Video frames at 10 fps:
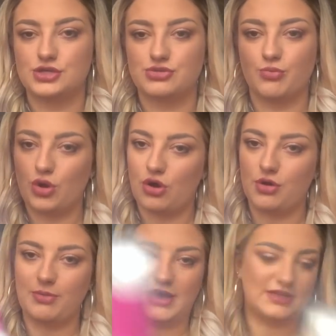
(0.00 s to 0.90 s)
some
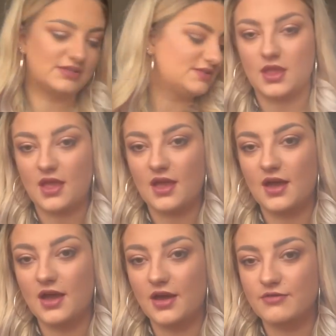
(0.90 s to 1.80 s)
cotton pads,
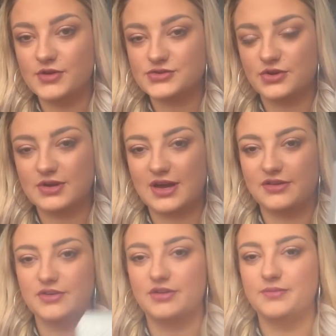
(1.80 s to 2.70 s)
a rose gold
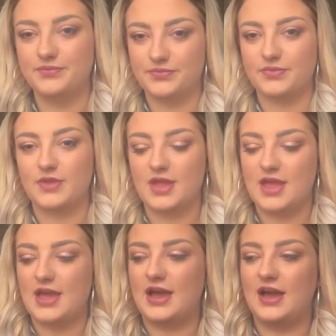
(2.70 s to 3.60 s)
candle
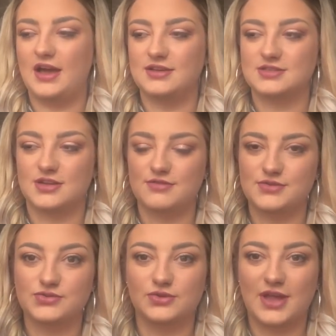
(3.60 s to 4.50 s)
and a
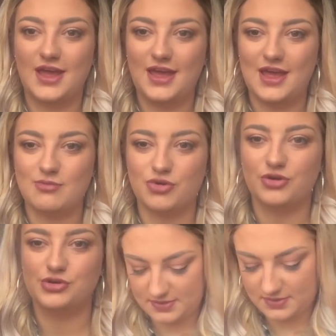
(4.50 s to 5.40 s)
rose gold
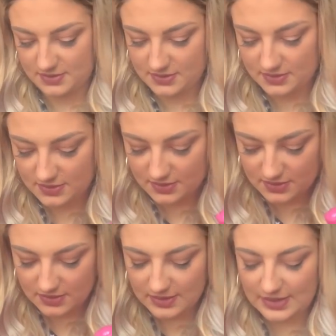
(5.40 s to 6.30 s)
hairbrush.
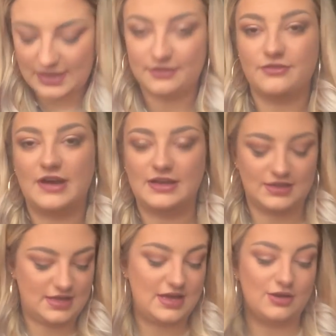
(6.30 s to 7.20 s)
And
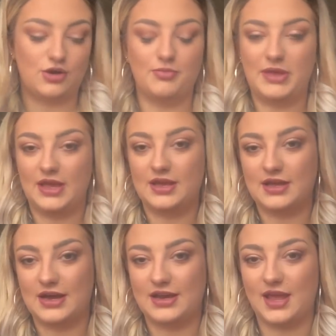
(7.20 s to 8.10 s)
finally, I got a big
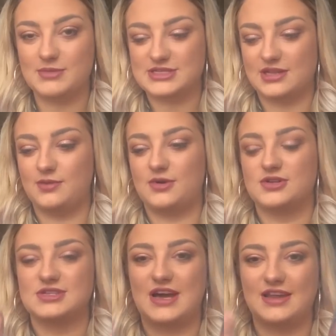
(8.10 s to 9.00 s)
Garnier micellar
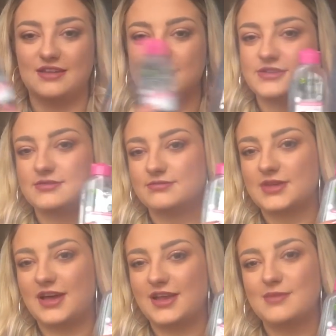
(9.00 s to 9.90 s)
water and a little
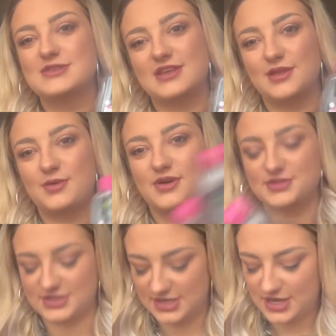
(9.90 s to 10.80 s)
Garnier micellar
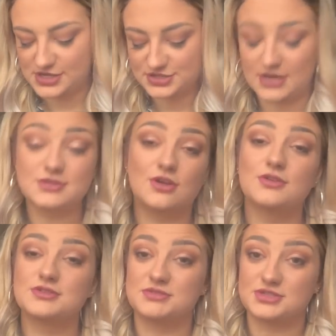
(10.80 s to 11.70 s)
water. So that was all
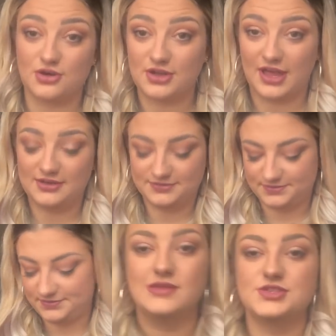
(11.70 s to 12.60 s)
that was in my stocking.
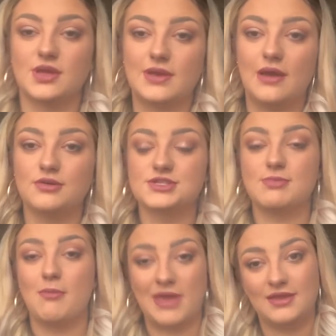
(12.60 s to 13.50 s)
So now onto
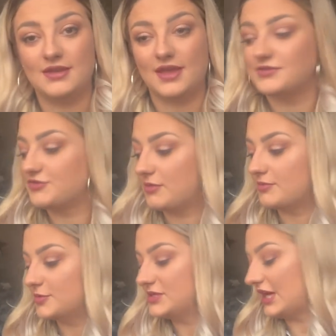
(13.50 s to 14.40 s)
my main gifts from my mum and